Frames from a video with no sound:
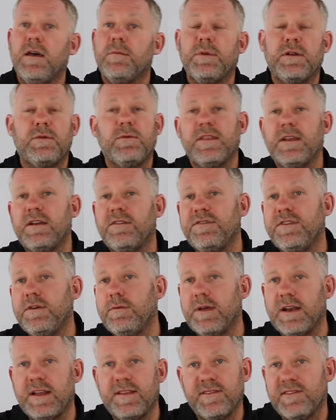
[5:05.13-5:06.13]
But within a few
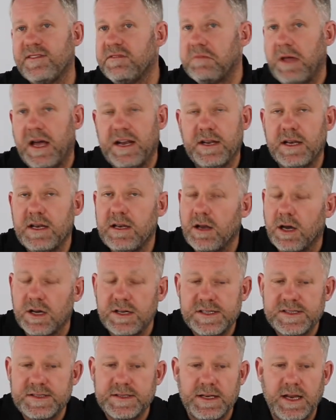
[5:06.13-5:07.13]
minutes, I didn't
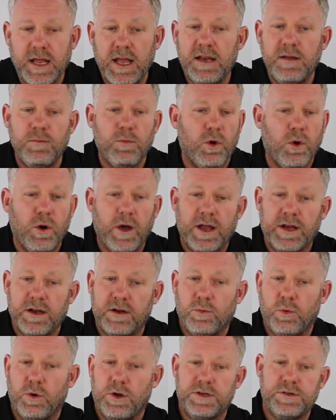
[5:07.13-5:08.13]
notice it anymore, and
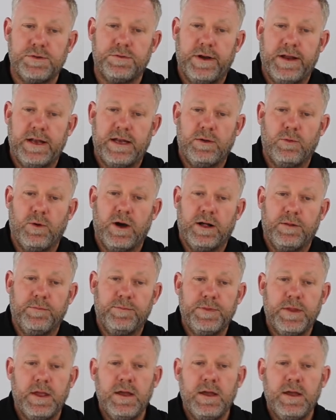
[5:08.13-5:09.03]
it worked really well.